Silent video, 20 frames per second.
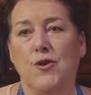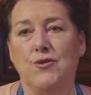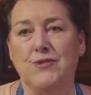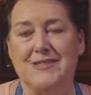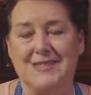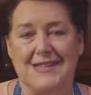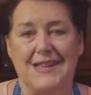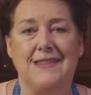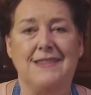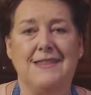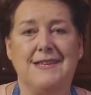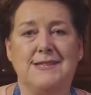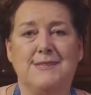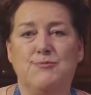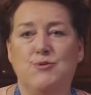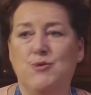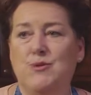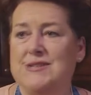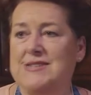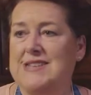understand these
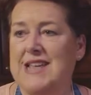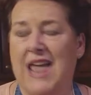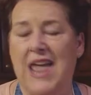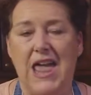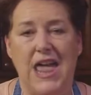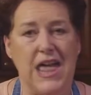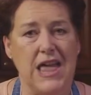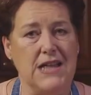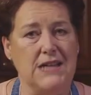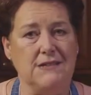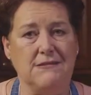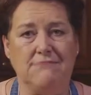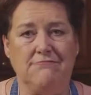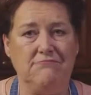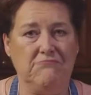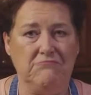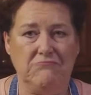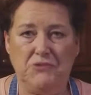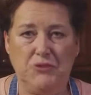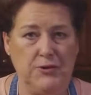books and
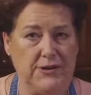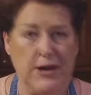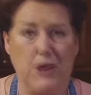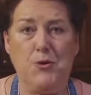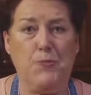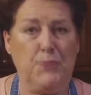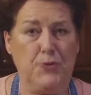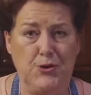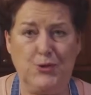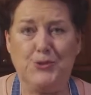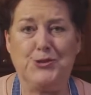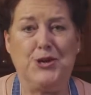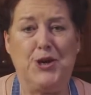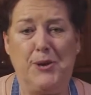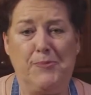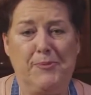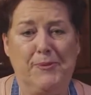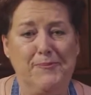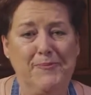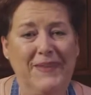you can open your
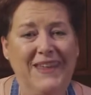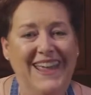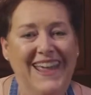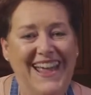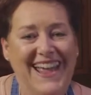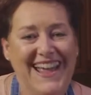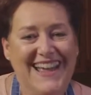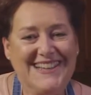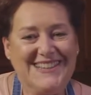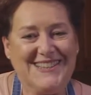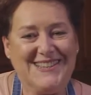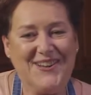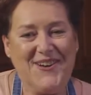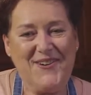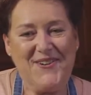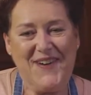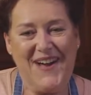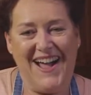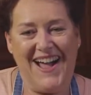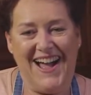shop.
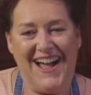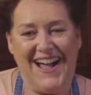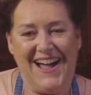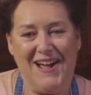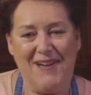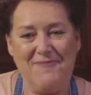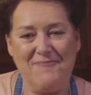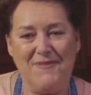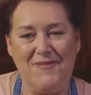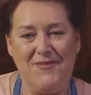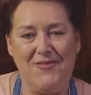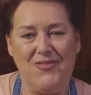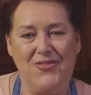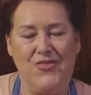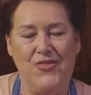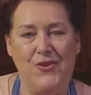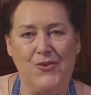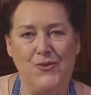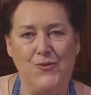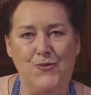So
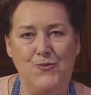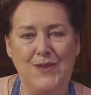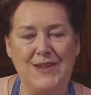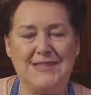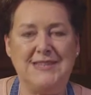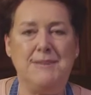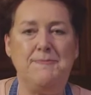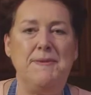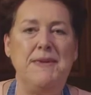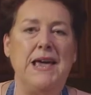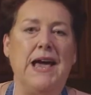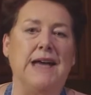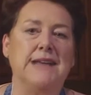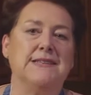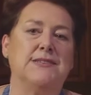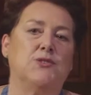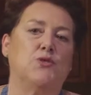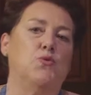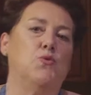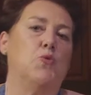the recipe
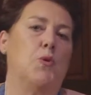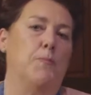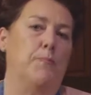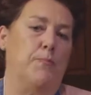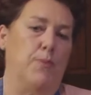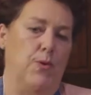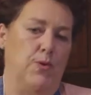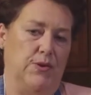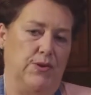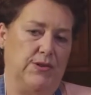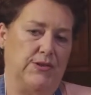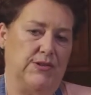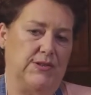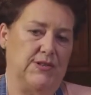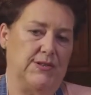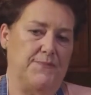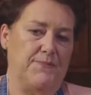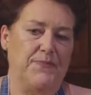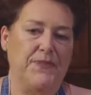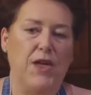has two
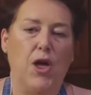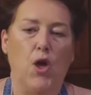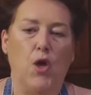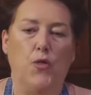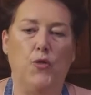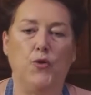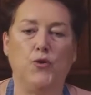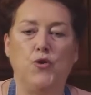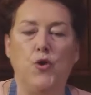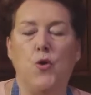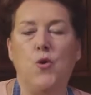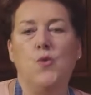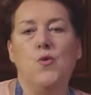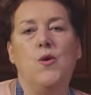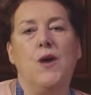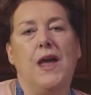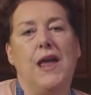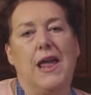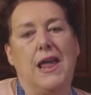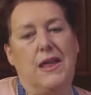components, the
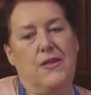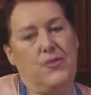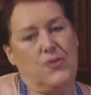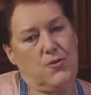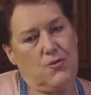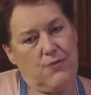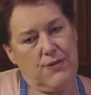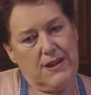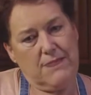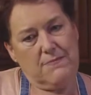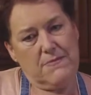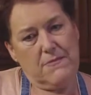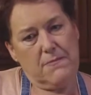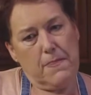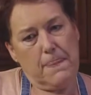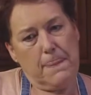dough and the cream.